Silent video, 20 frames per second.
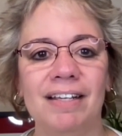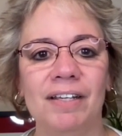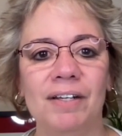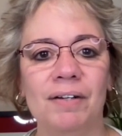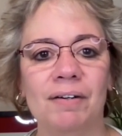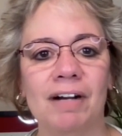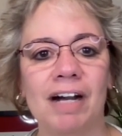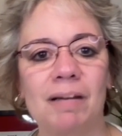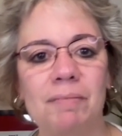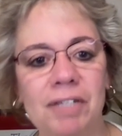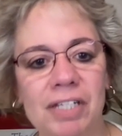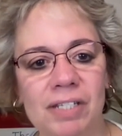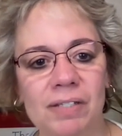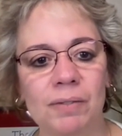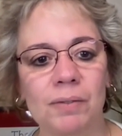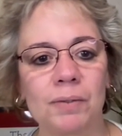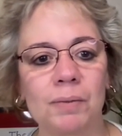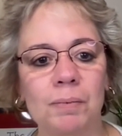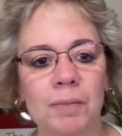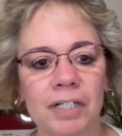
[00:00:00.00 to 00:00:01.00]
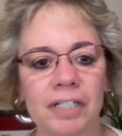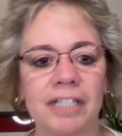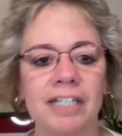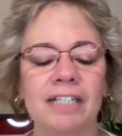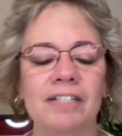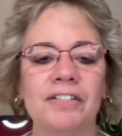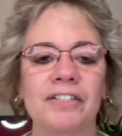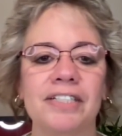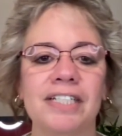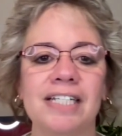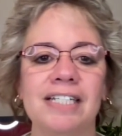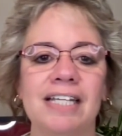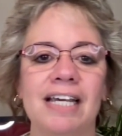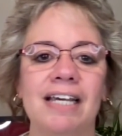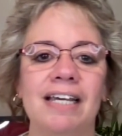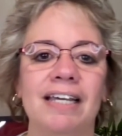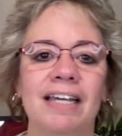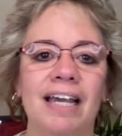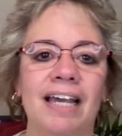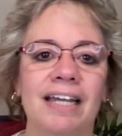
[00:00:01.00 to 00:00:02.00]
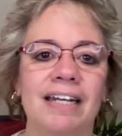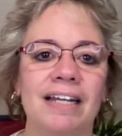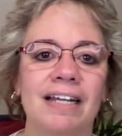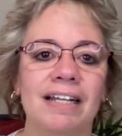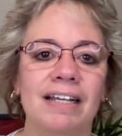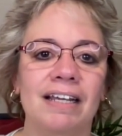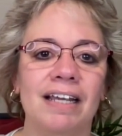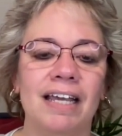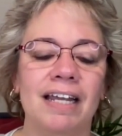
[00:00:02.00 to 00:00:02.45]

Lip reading: I'm at school working during the day, and